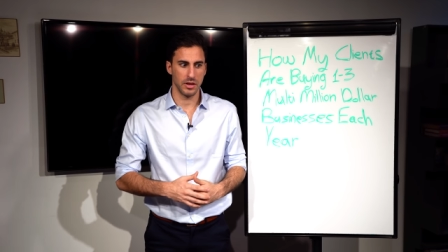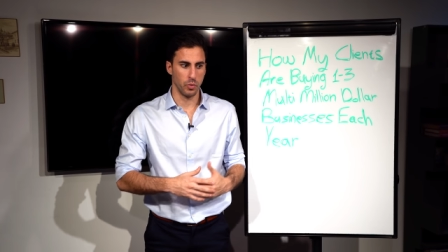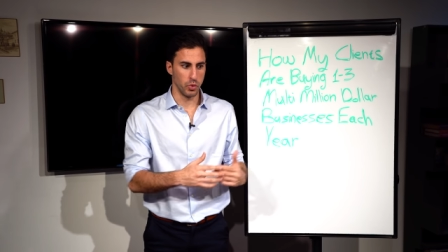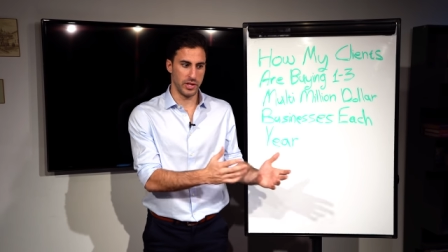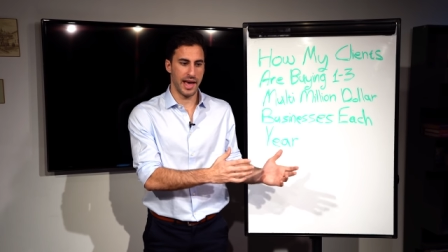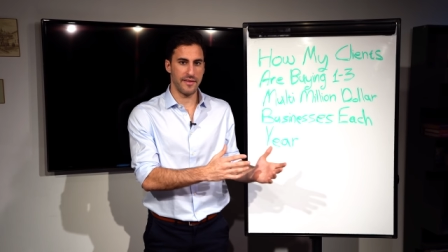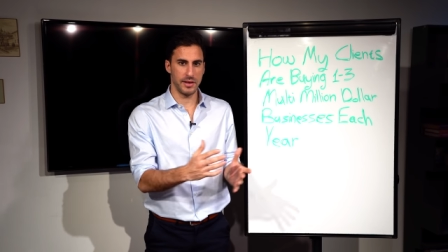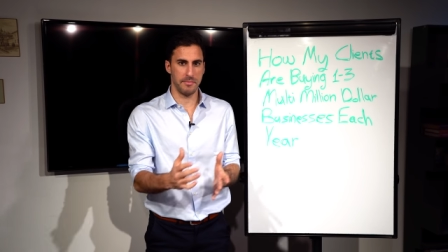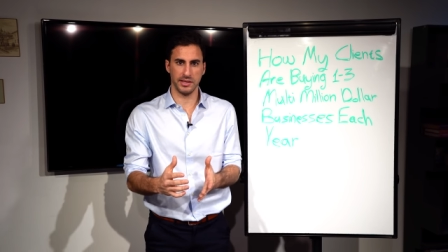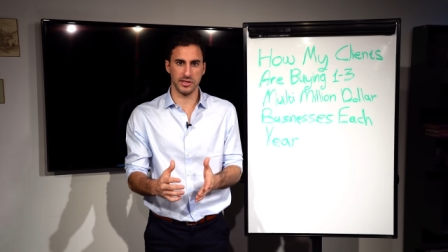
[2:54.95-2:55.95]
Would
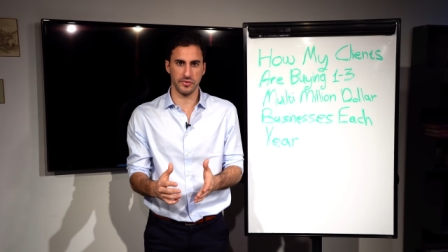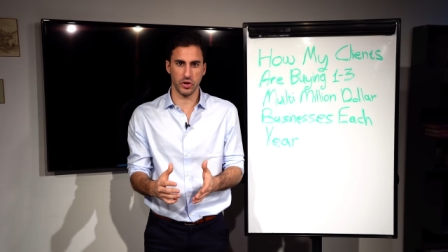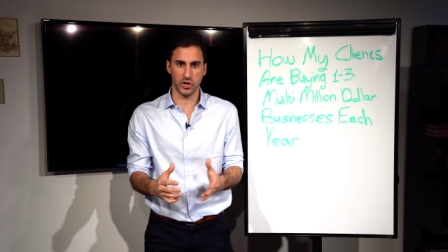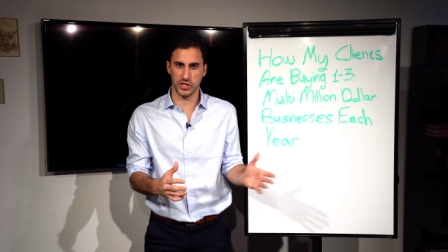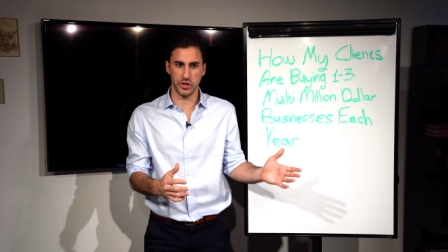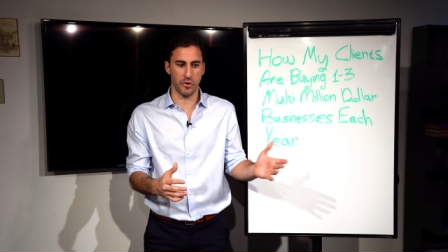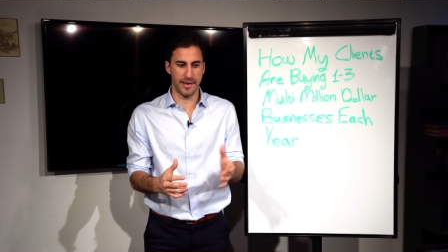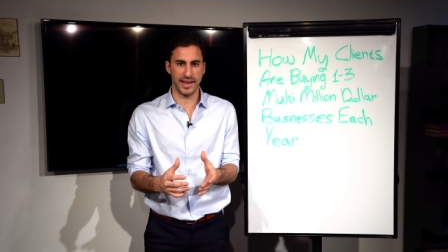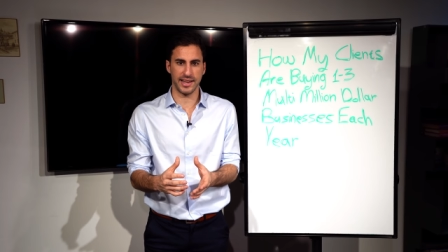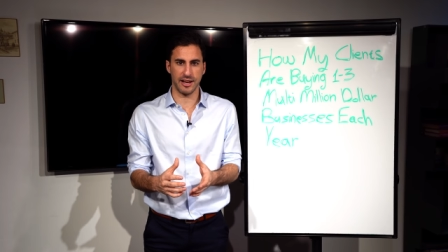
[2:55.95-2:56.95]
having millions of dollars in your
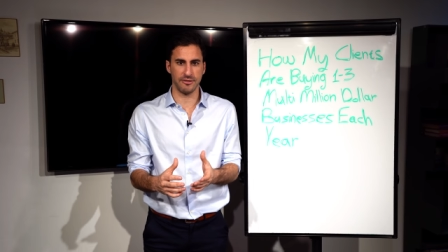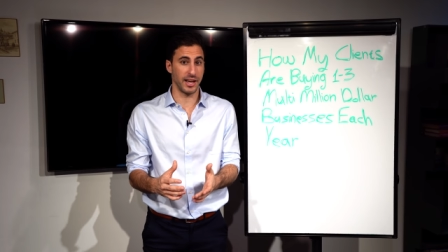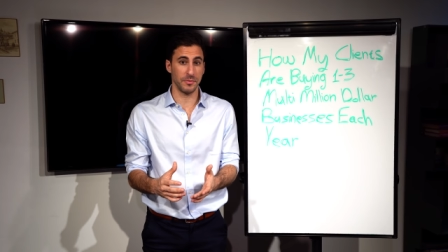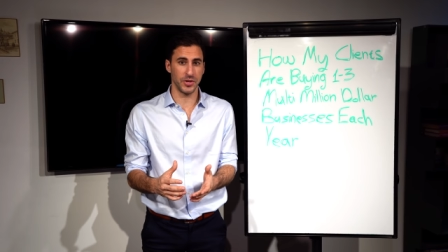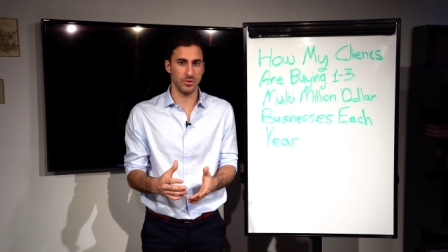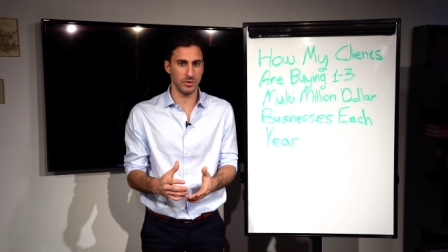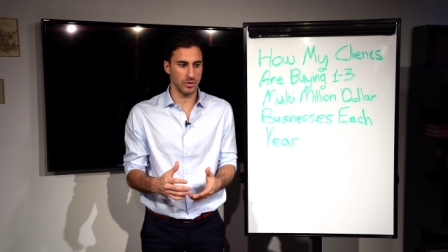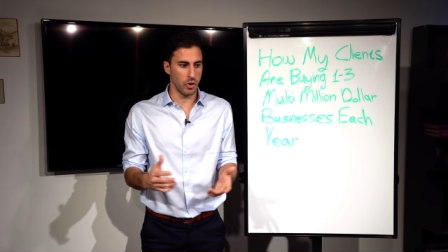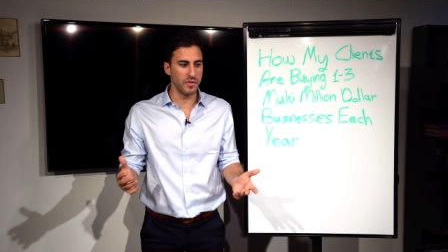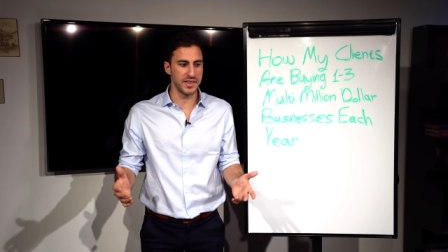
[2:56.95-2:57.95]
bank account help you?
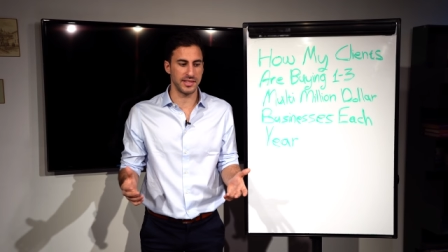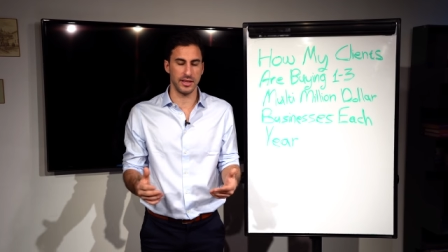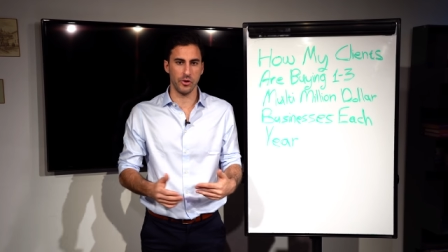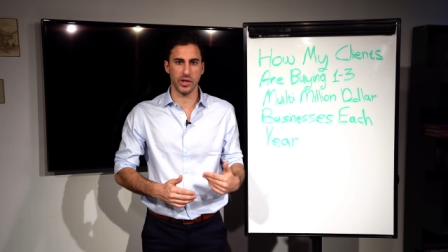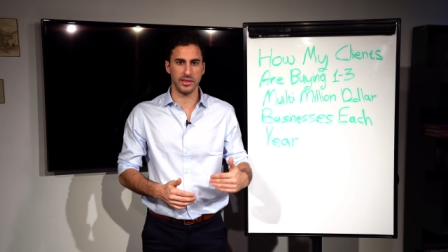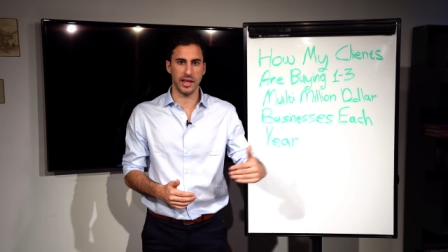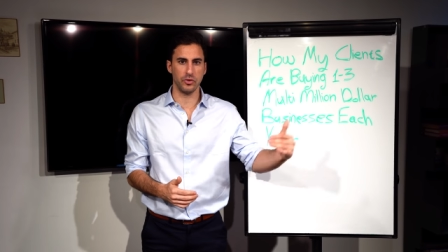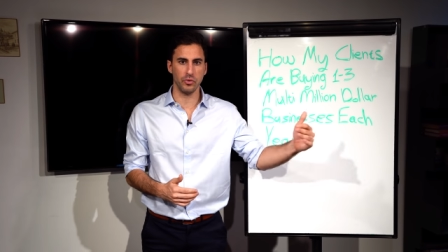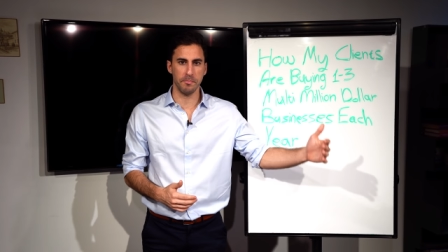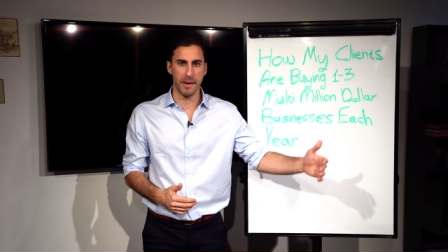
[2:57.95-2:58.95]
Obviously, you can then
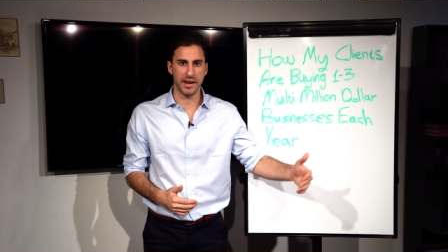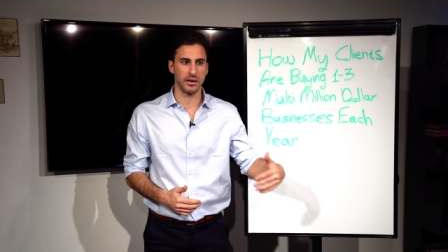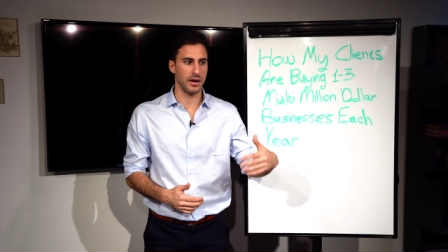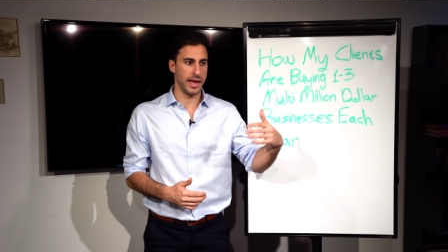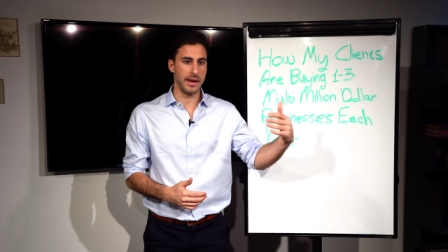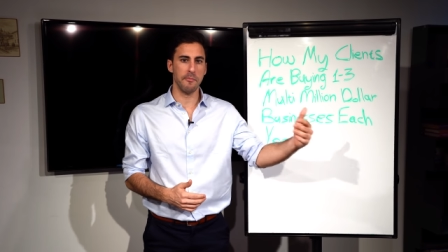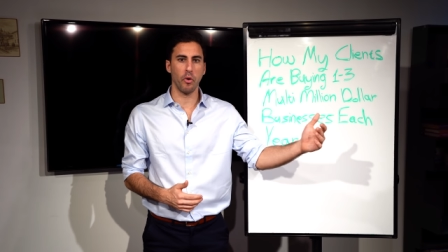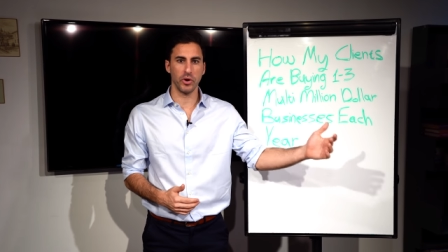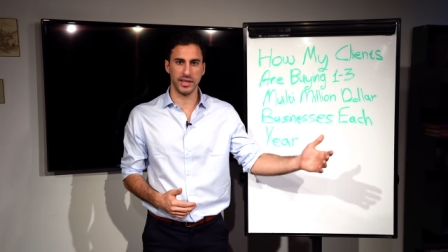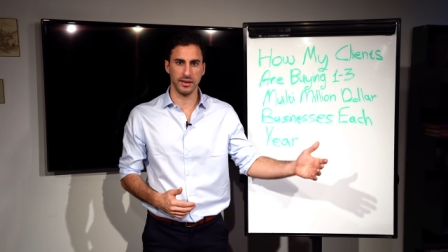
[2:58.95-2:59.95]
do better and
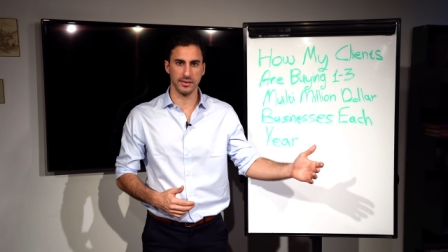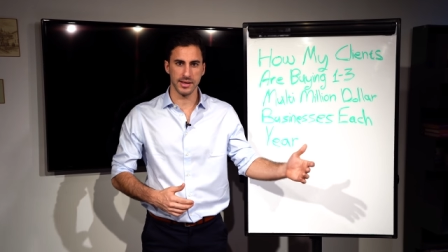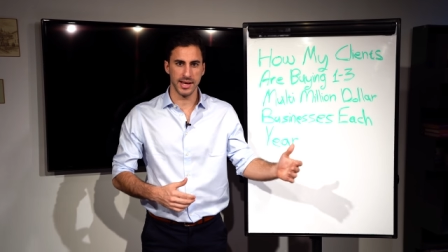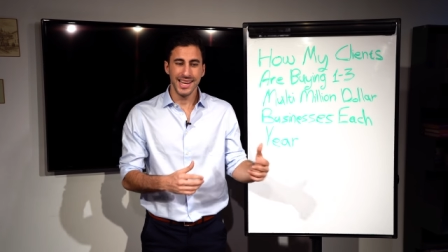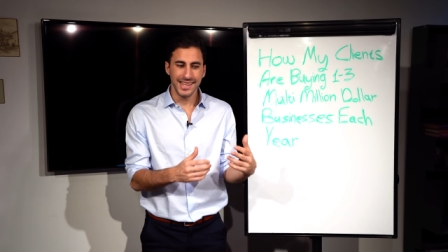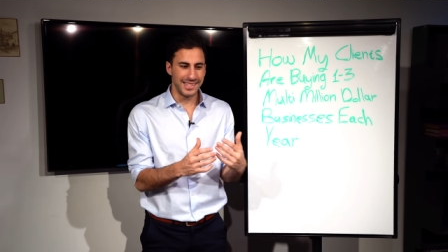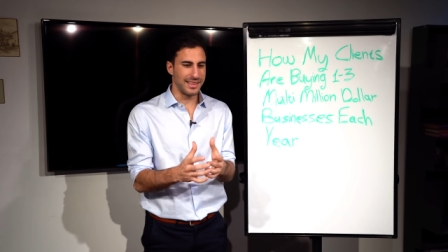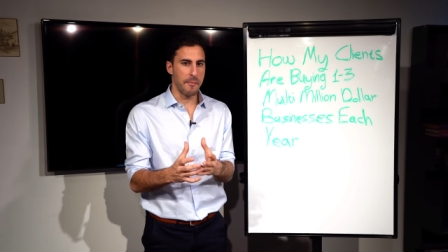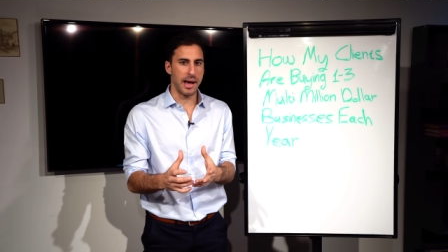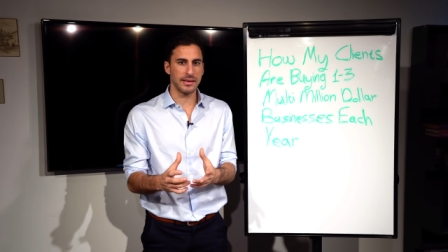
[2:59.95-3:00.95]
more deals. Is it
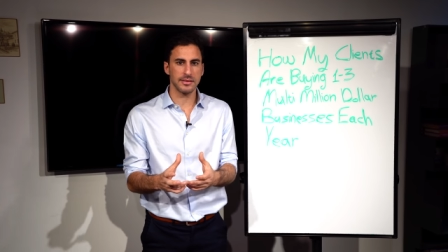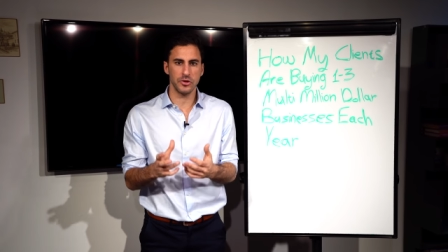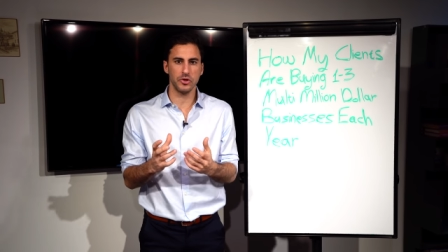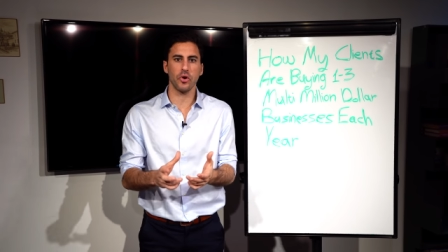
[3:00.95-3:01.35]
a must?